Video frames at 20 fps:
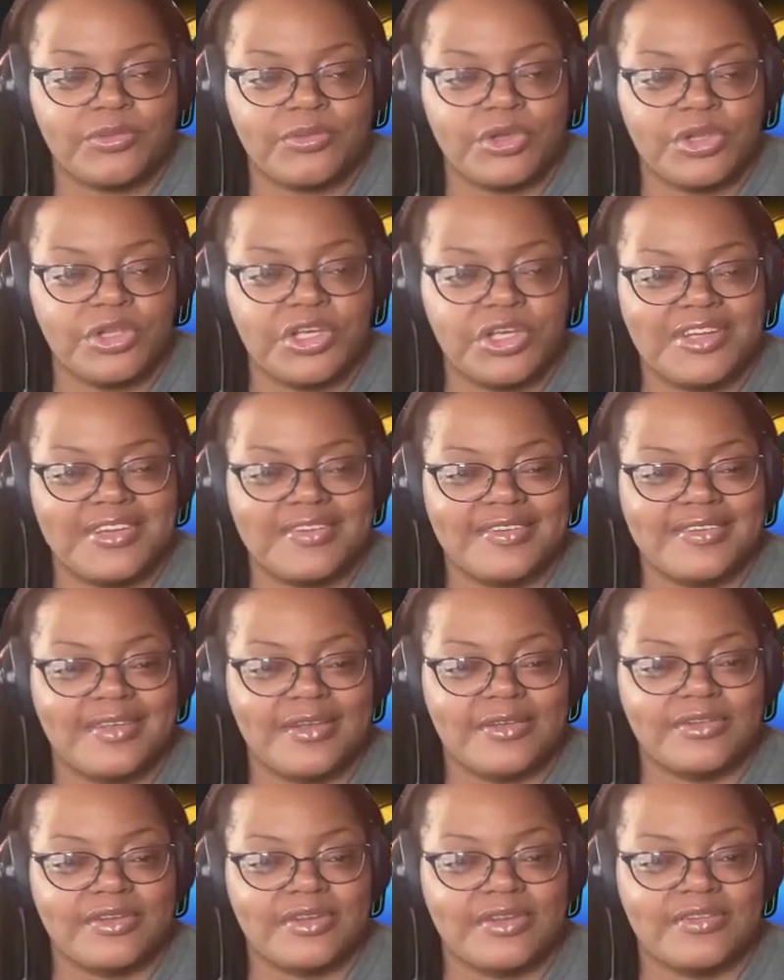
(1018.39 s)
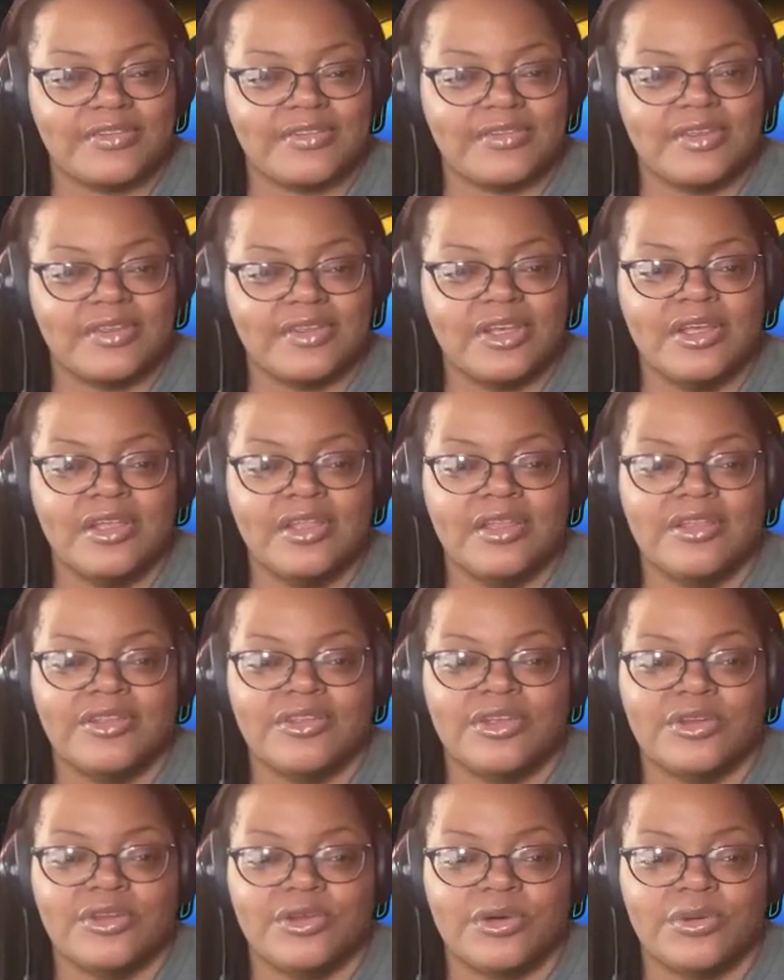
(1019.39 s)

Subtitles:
When you look at the Celtics, they